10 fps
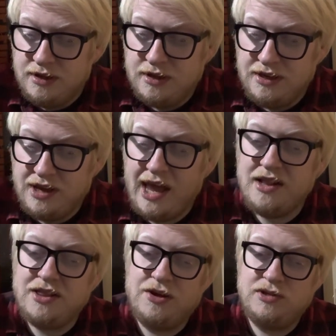you
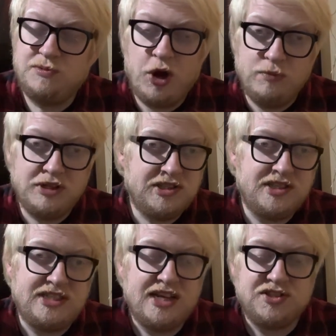get those moments in
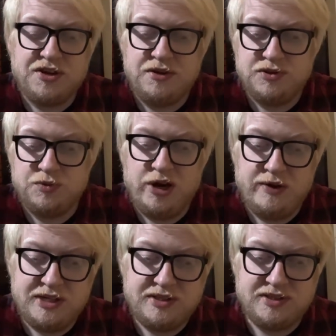Tesco's where
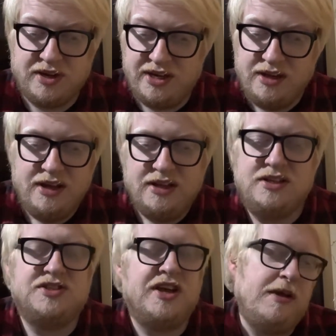it's like,
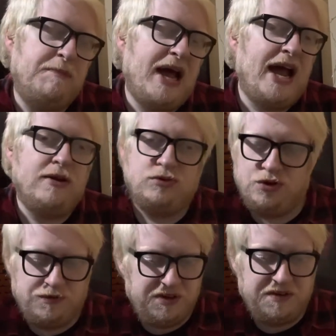there's like a pound
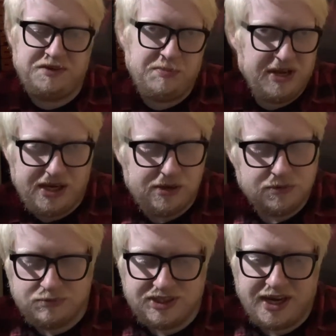or 50p
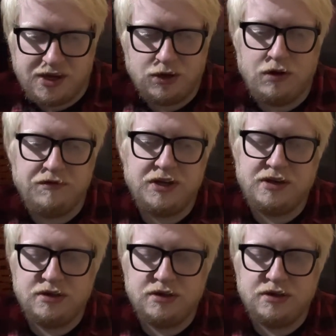taken off it.